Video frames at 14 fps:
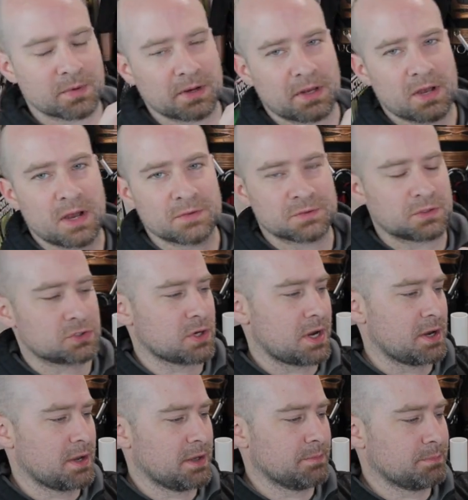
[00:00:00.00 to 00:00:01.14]
we're gonna
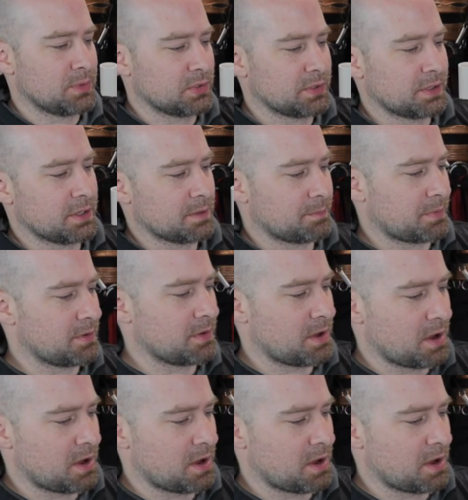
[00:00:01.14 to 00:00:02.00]
concentrate on building up